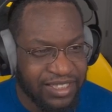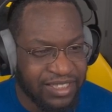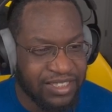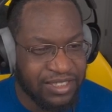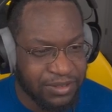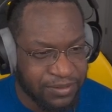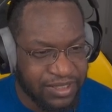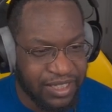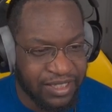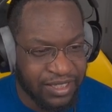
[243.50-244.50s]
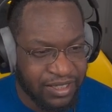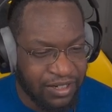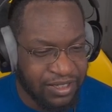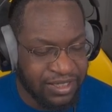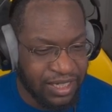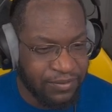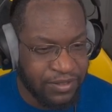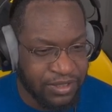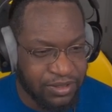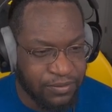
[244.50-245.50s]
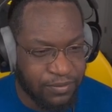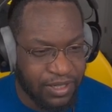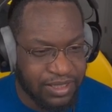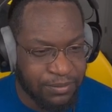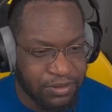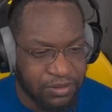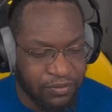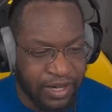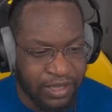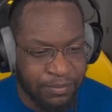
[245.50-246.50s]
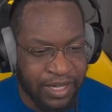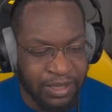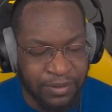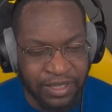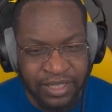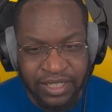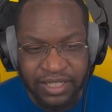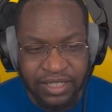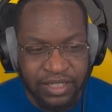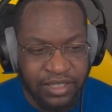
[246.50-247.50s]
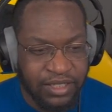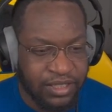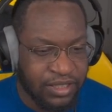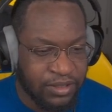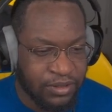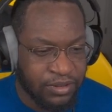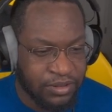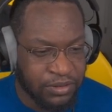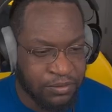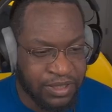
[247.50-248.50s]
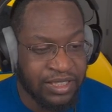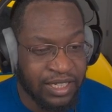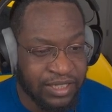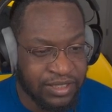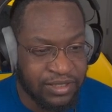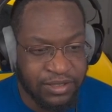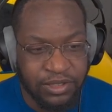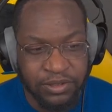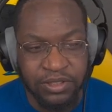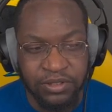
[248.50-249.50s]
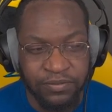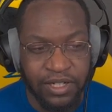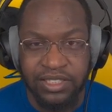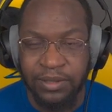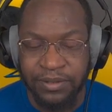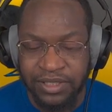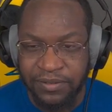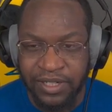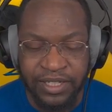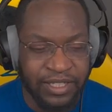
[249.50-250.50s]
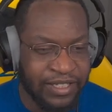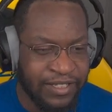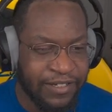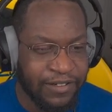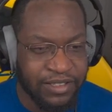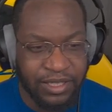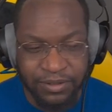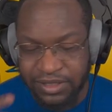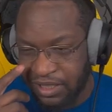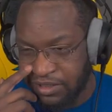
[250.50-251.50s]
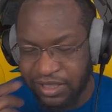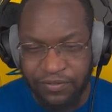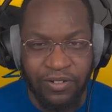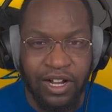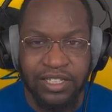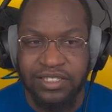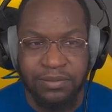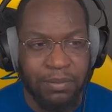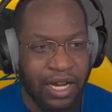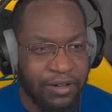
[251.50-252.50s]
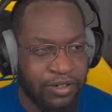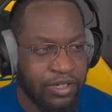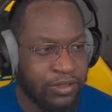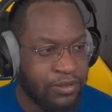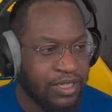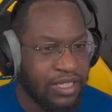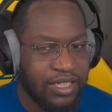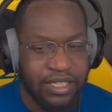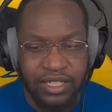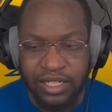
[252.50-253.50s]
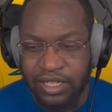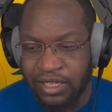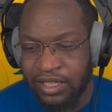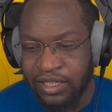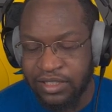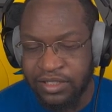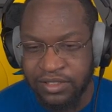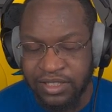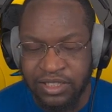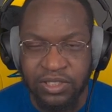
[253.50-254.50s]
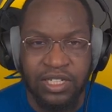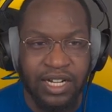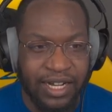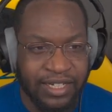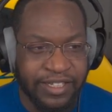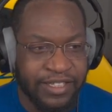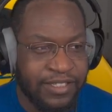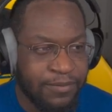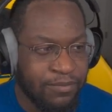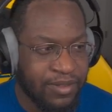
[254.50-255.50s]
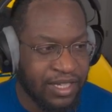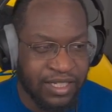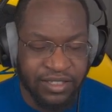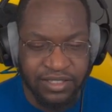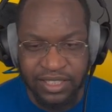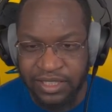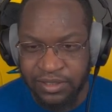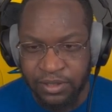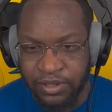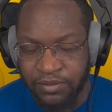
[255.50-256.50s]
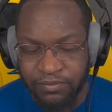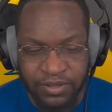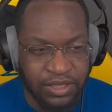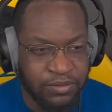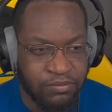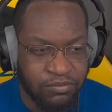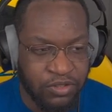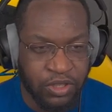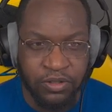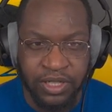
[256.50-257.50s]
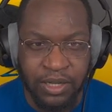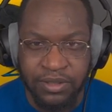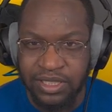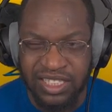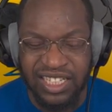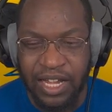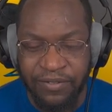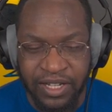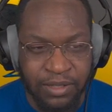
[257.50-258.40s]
And it's Silver Shade. On death, deal 2 frost damage to a random enemy. So when he dies, he'll deal 2 frost damage, right? And there are damage types like frost, there's pyro, there's like draconic, and then there's like just general damage that doesn't have